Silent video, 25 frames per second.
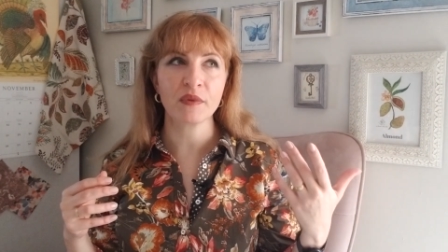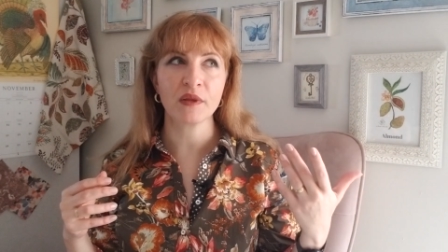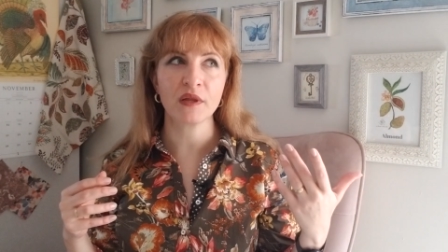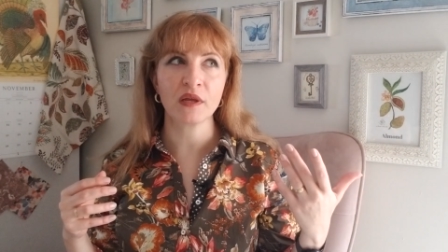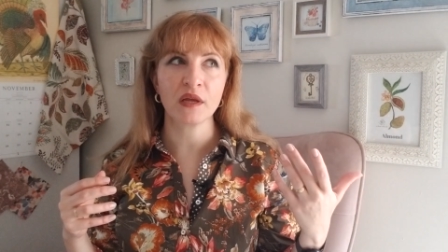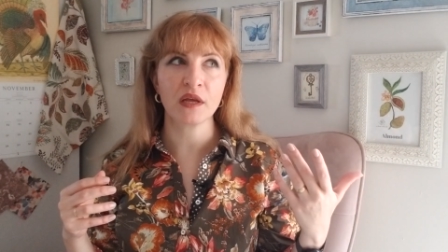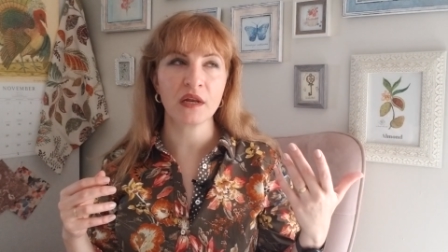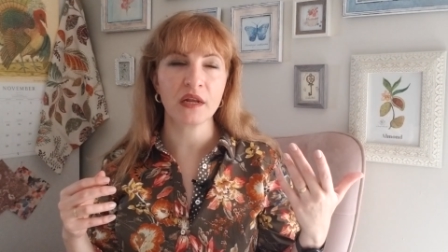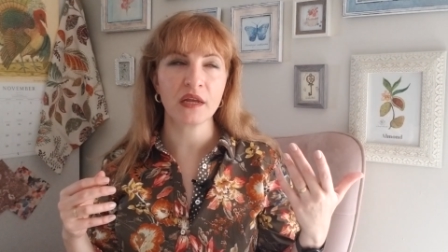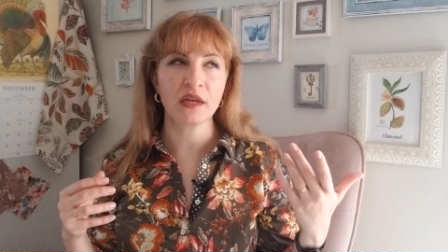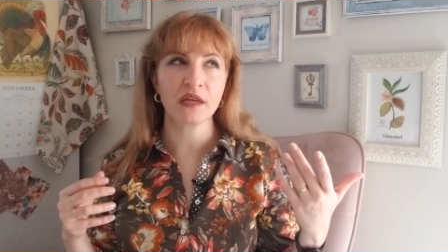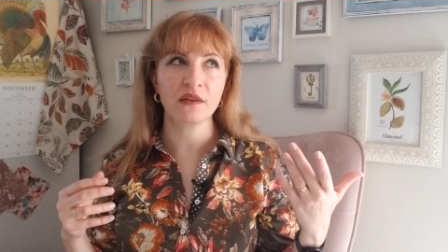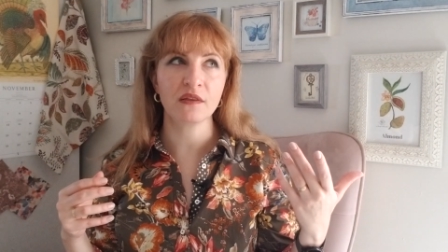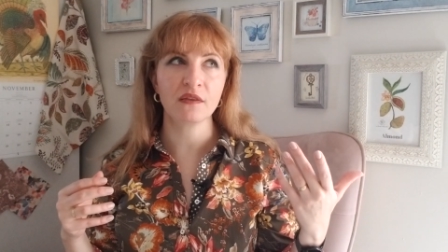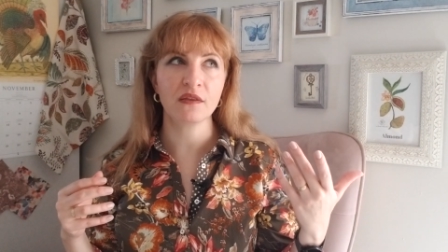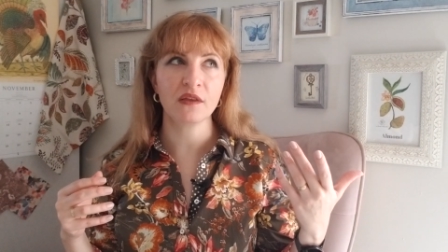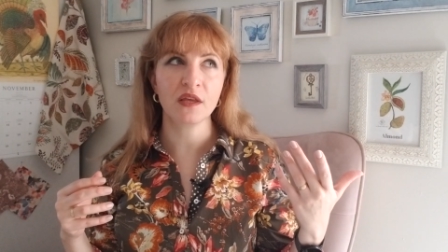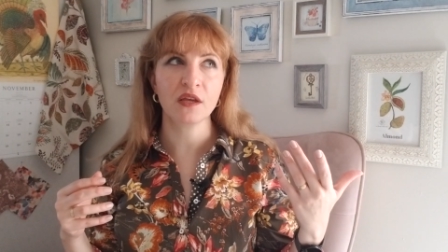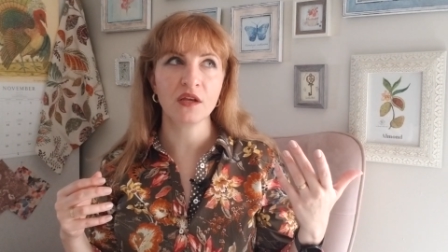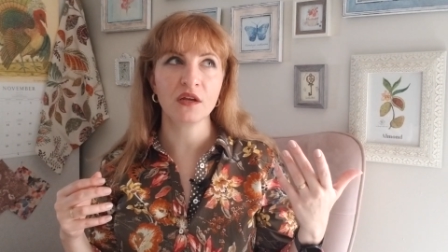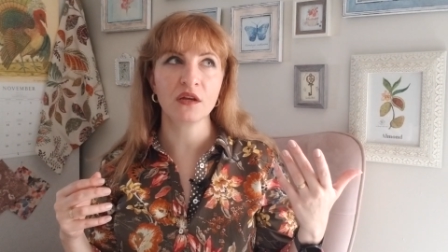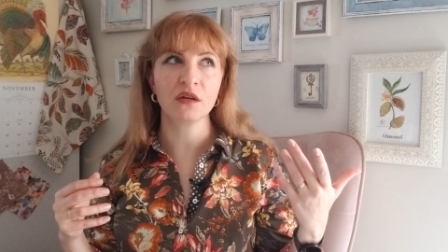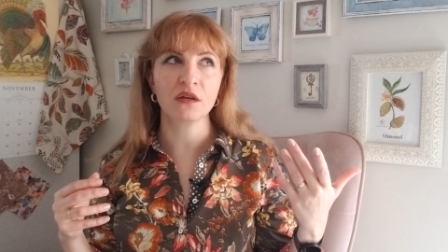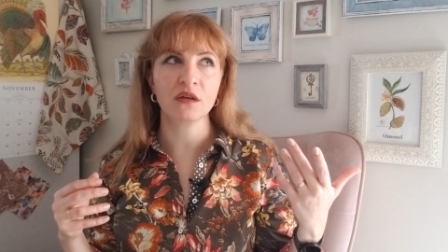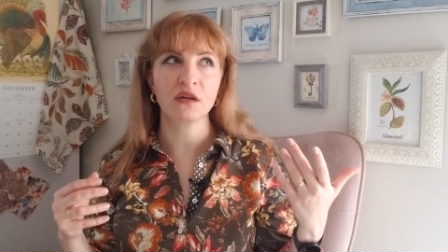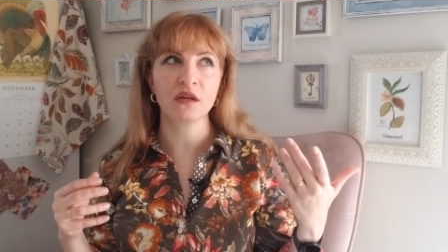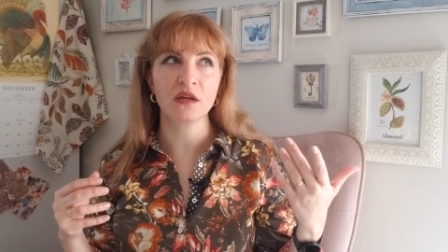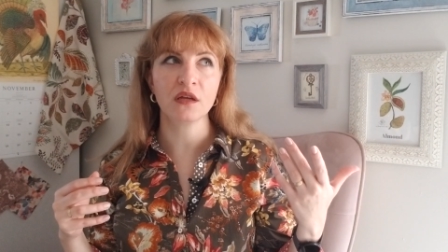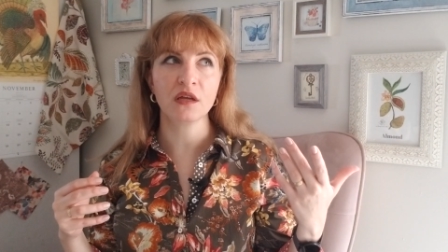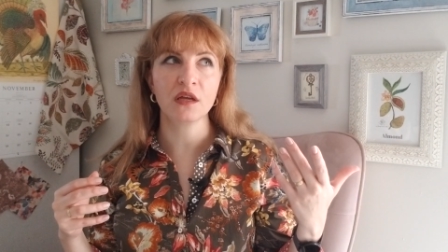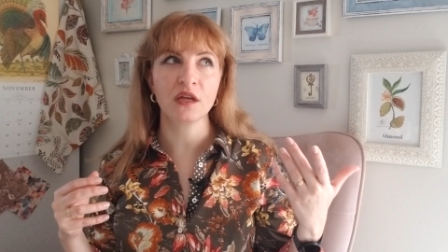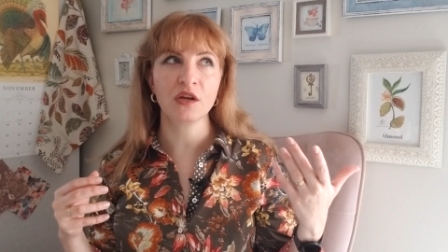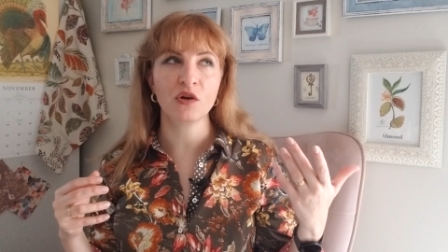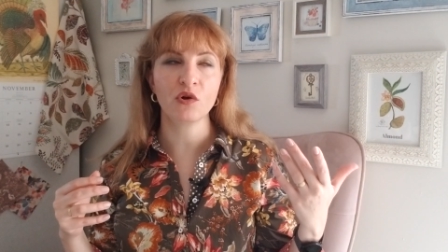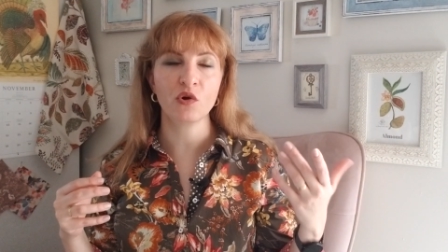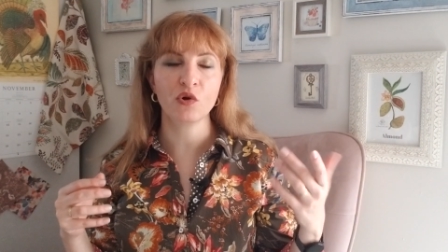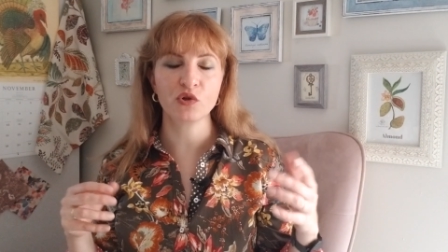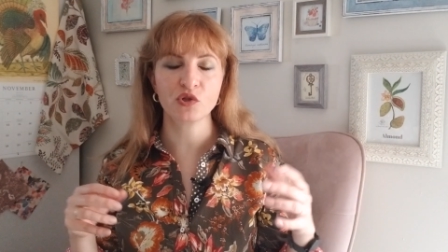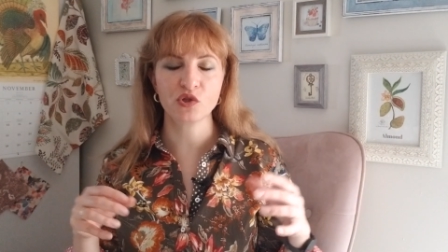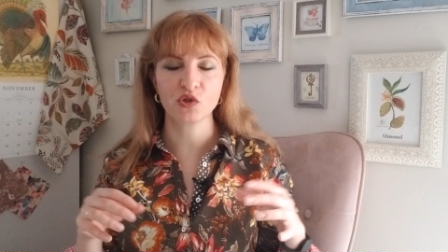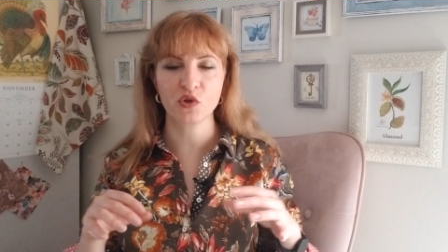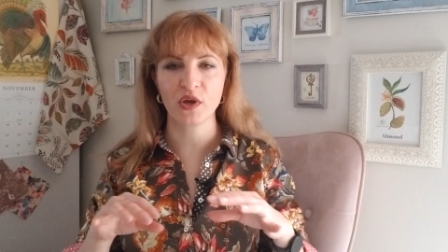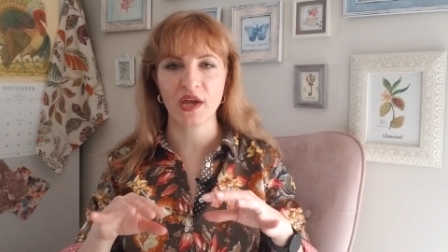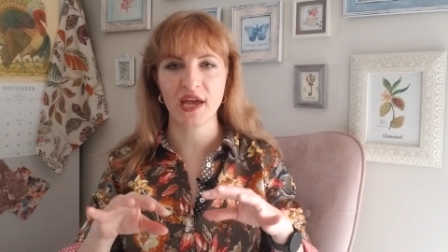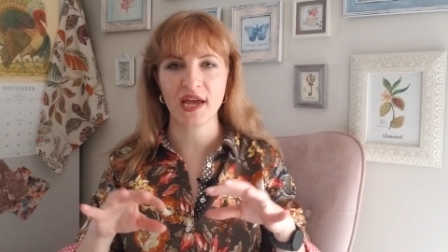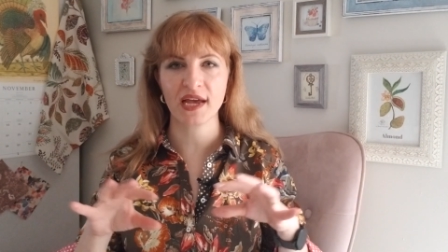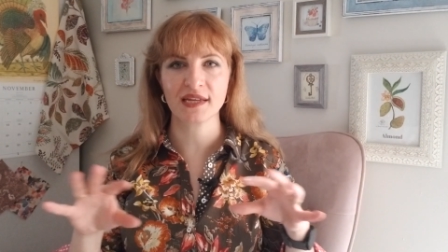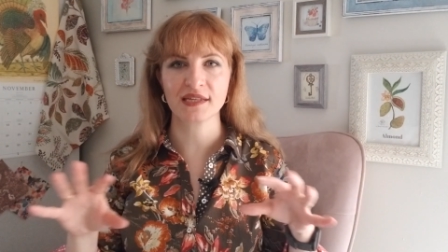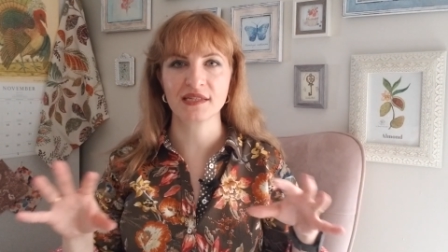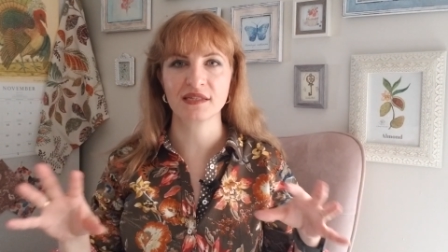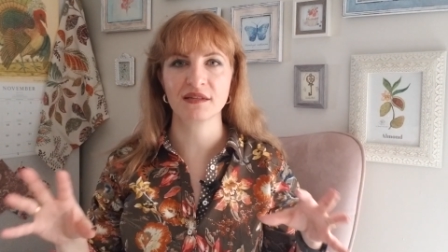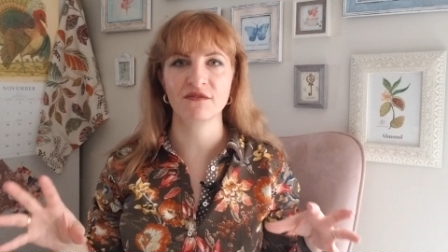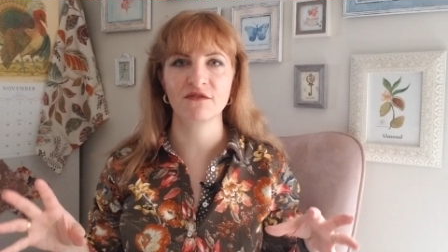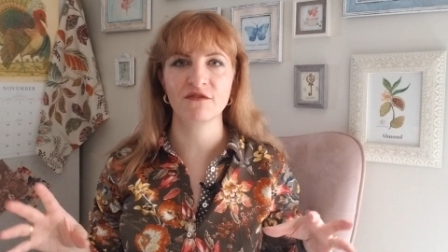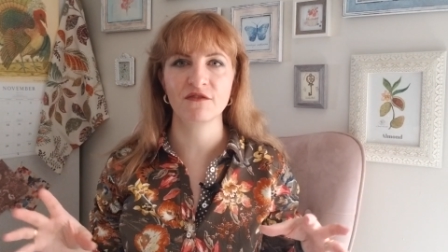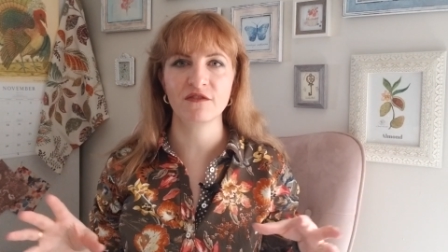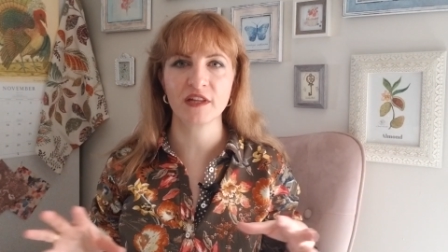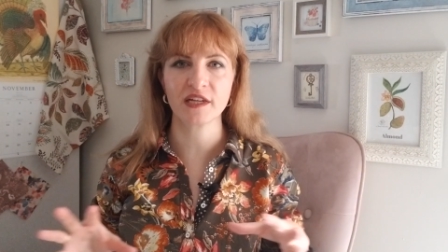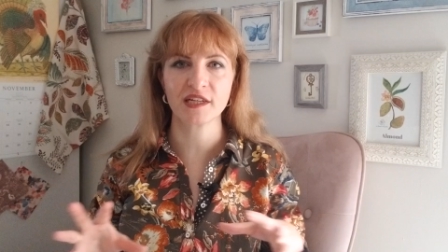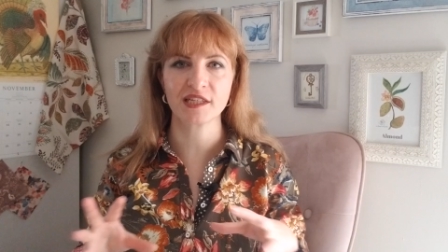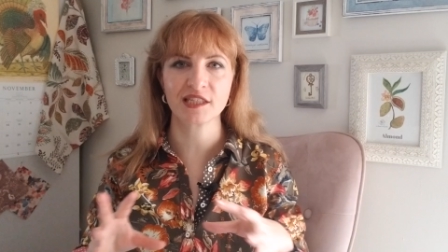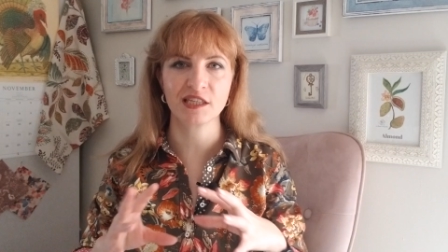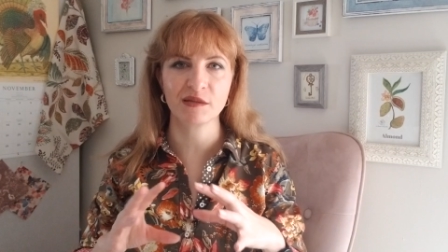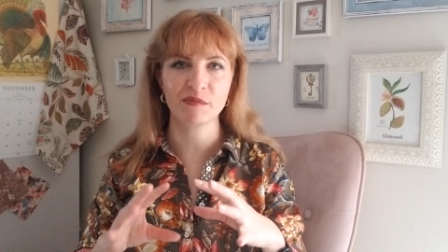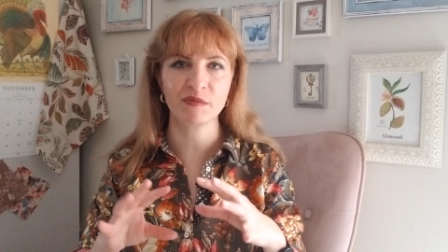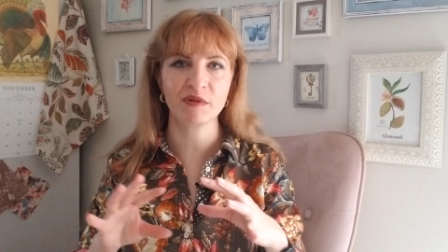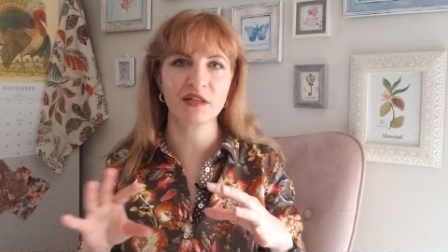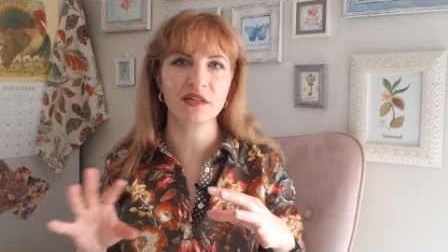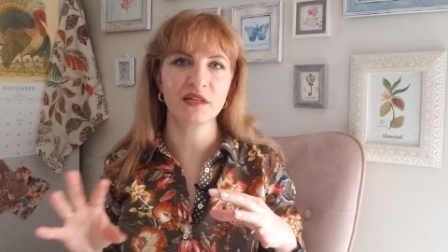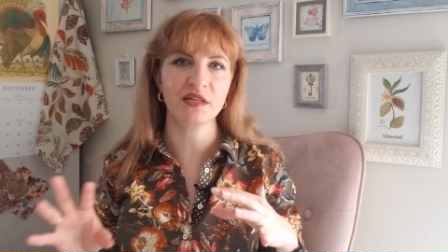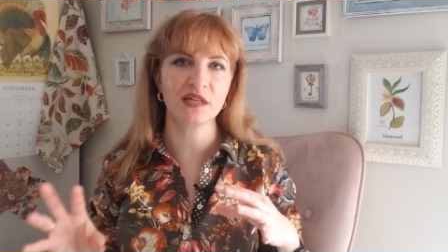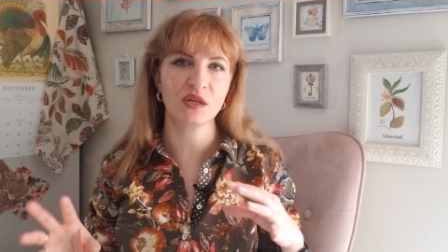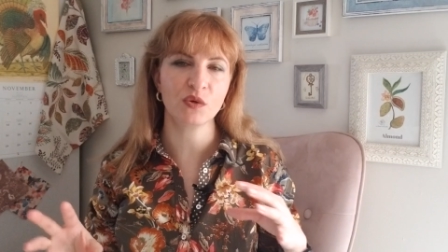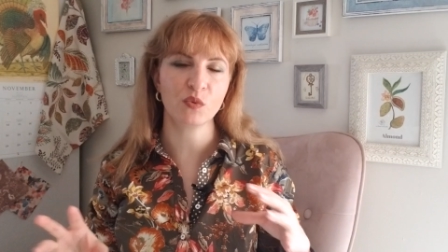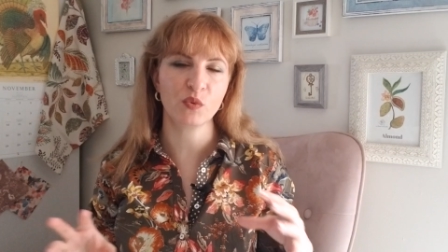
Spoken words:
and I think it also has some flexibility